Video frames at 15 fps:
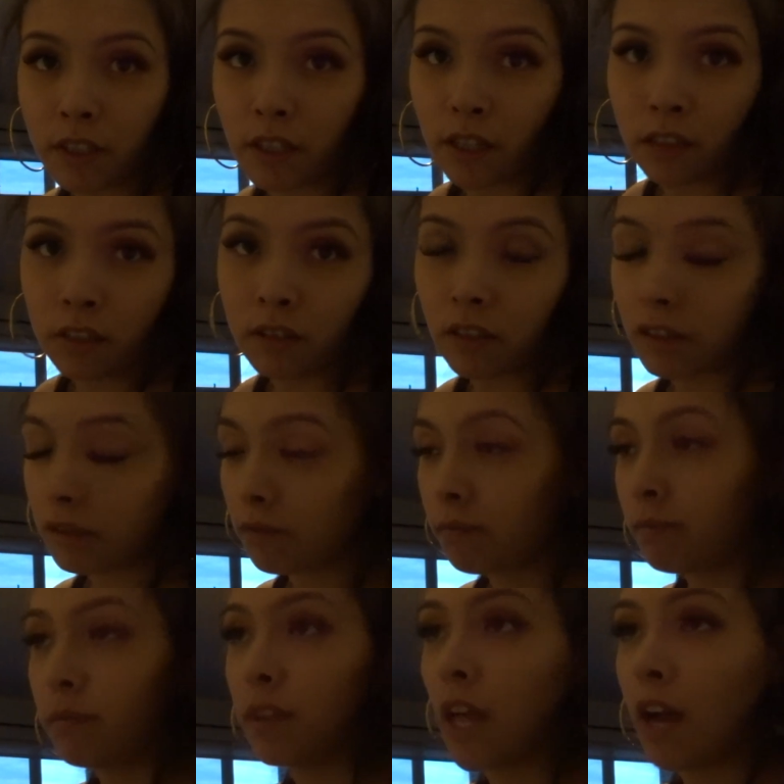they're
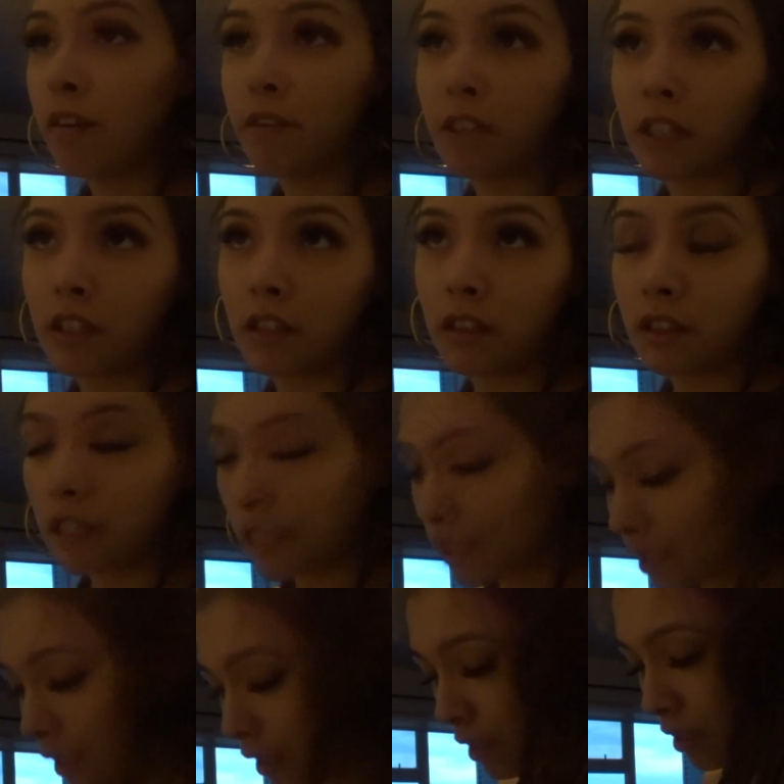laughing
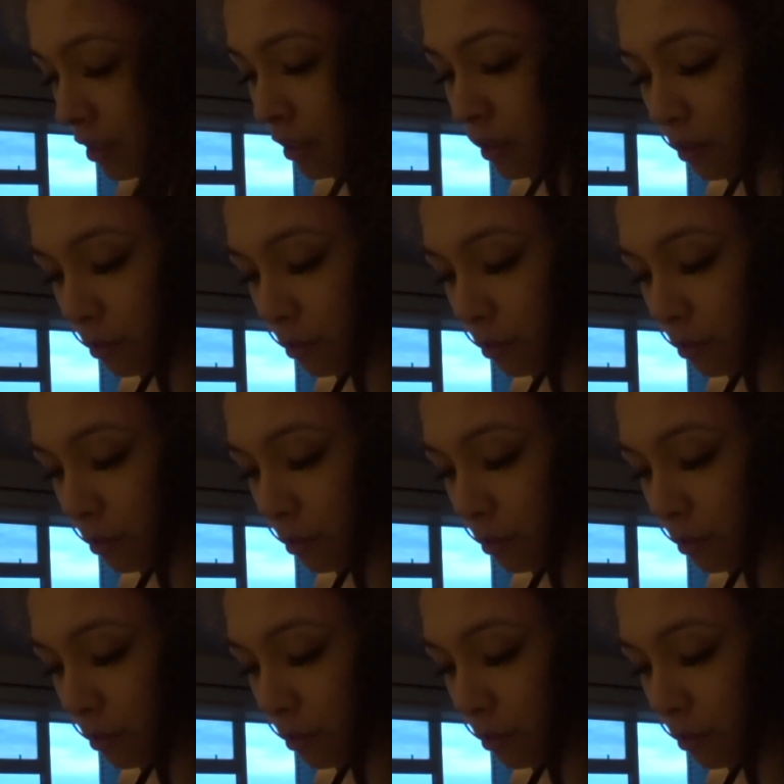in the